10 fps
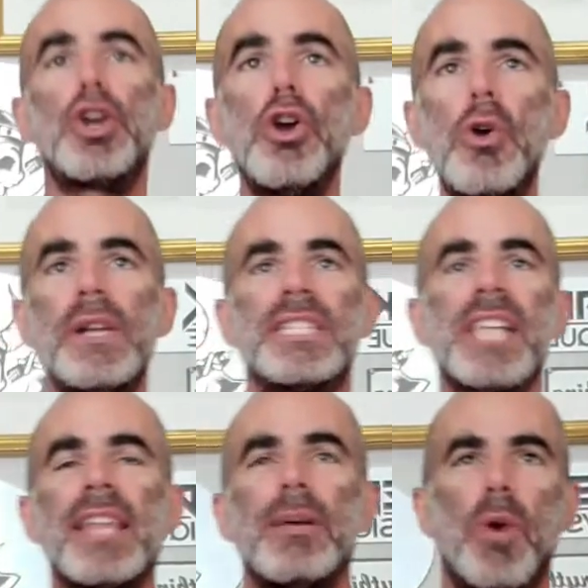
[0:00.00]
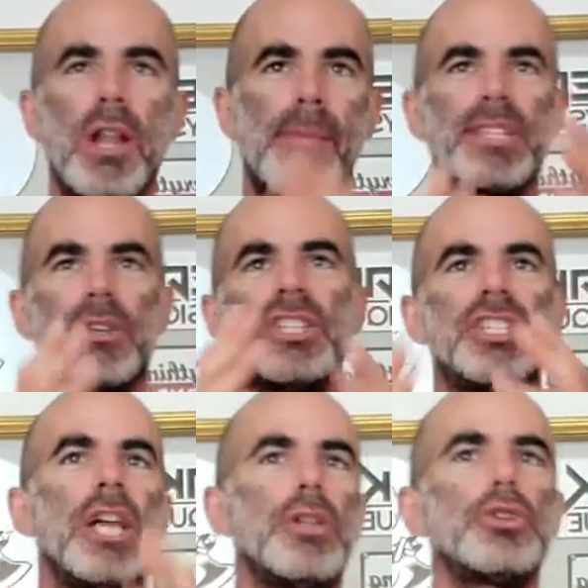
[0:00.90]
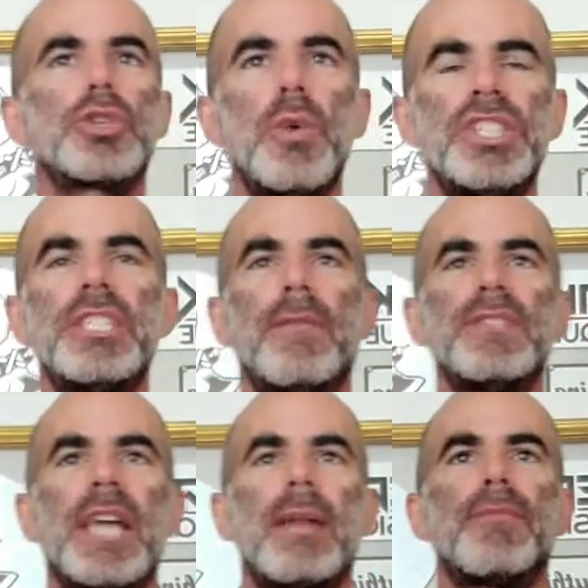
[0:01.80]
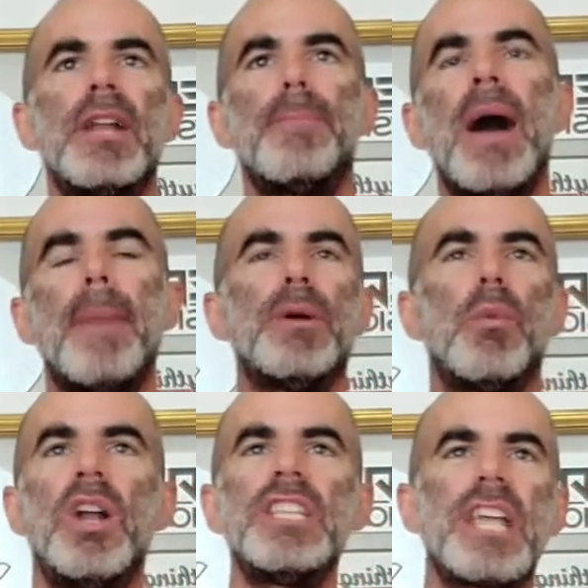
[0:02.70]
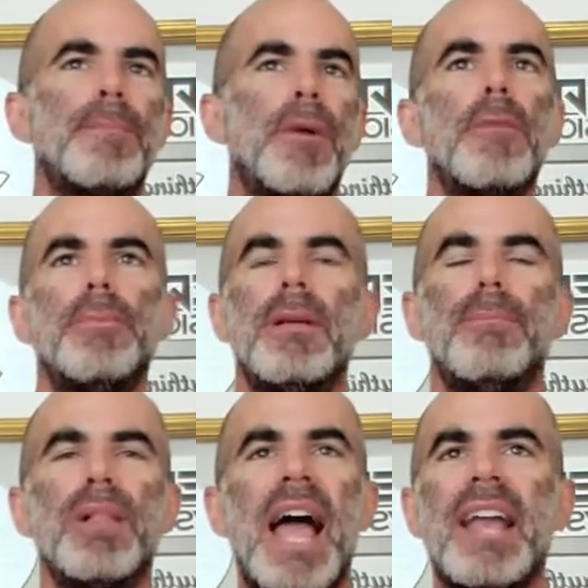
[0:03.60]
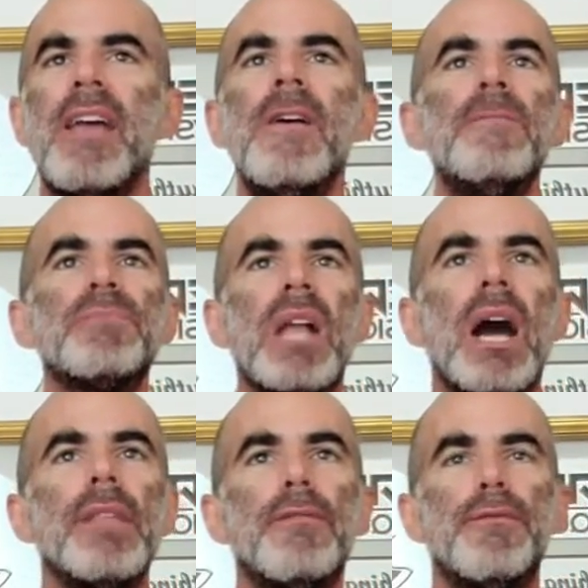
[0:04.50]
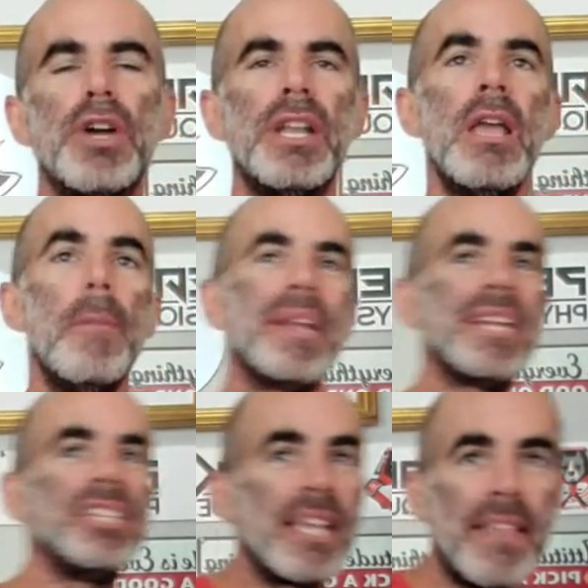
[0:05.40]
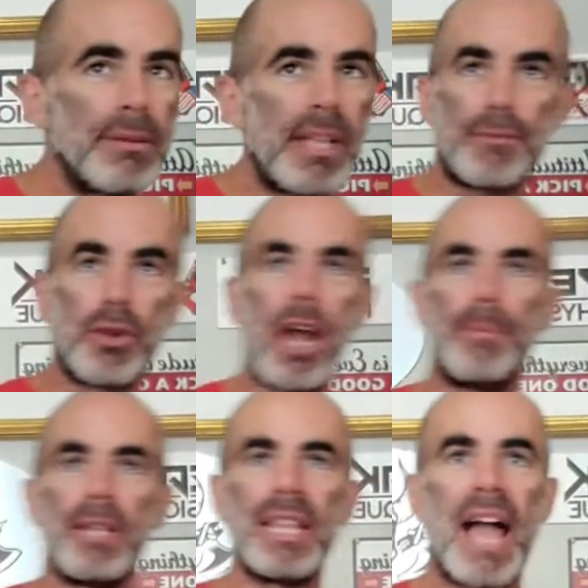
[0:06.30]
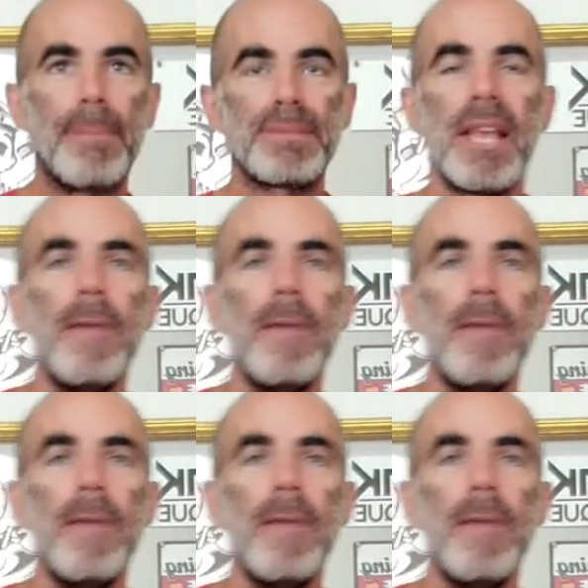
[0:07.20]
goo inside them. One of them has all this yellow squishy stuff inside. I'm ready to pop it. One is like purple and black on the foot because, and that was after a couple of laps